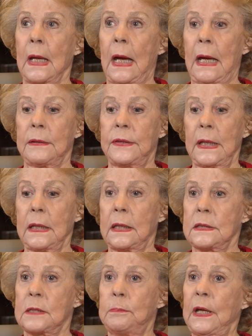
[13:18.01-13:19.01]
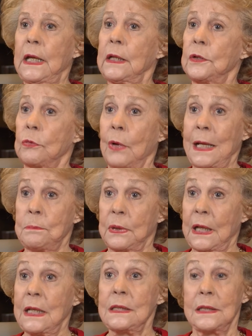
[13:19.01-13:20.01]
I think it's being in the right
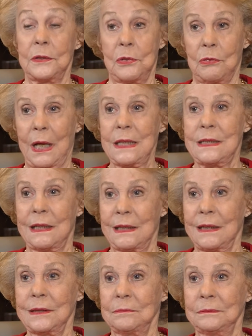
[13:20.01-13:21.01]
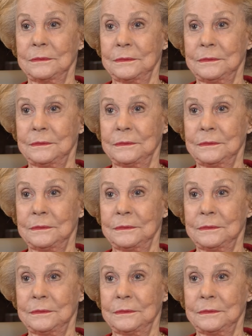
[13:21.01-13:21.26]
place at the right time.